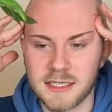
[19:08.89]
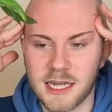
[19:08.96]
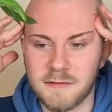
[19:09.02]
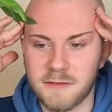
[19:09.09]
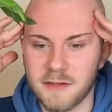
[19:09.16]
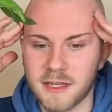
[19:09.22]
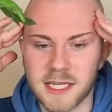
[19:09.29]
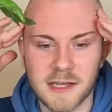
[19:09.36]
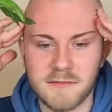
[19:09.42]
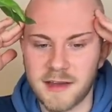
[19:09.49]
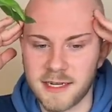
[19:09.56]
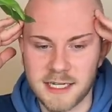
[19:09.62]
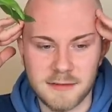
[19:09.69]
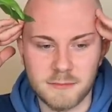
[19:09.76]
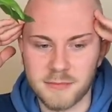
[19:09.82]
I feel like if
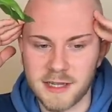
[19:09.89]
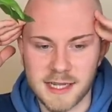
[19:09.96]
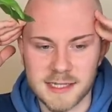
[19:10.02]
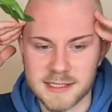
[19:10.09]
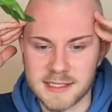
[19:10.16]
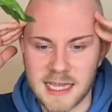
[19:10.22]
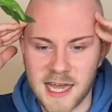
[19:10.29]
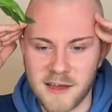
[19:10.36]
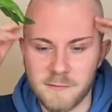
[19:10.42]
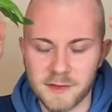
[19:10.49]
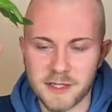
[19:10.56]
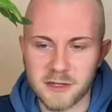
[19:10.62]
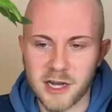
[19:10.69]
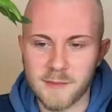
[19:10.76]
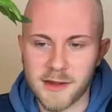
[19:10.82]
any plants that have been
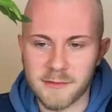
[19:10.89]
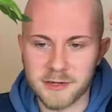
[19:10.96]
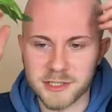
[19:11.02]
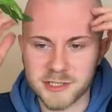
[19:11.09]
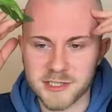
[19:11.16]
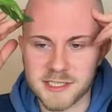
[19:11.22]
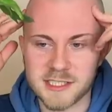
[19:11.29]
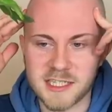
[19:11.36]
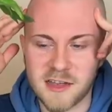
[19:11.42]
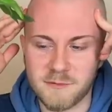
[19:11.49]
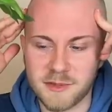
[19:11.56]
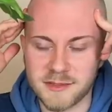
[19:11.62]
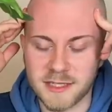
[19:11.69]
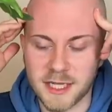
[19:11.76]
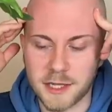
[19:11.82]
like on my wish list have
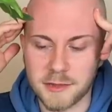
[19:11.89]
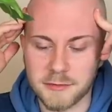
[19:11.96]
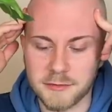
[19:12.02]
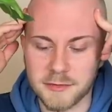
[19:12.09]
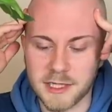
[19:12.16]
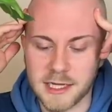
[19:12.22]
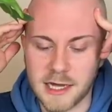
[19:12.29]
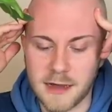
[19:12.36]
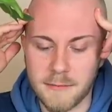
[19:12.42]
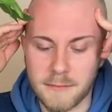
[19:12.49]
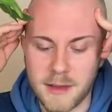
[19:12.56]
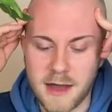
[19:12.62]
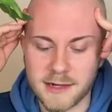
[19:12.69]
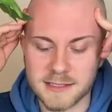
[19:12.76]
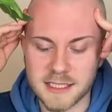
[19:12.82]
been like through like
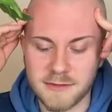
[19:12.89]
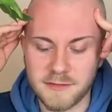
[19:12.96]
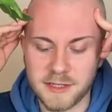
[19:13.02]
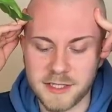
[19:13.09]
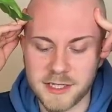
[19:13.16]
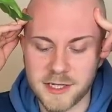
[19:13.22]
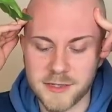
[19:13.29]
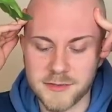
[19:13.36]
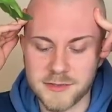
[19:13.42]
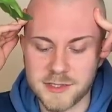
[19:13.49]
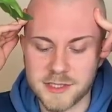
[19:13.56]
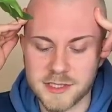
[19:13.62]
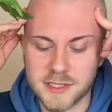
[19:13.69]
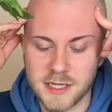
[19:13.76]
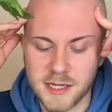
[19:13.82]
unboxing
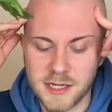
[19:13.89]
videos.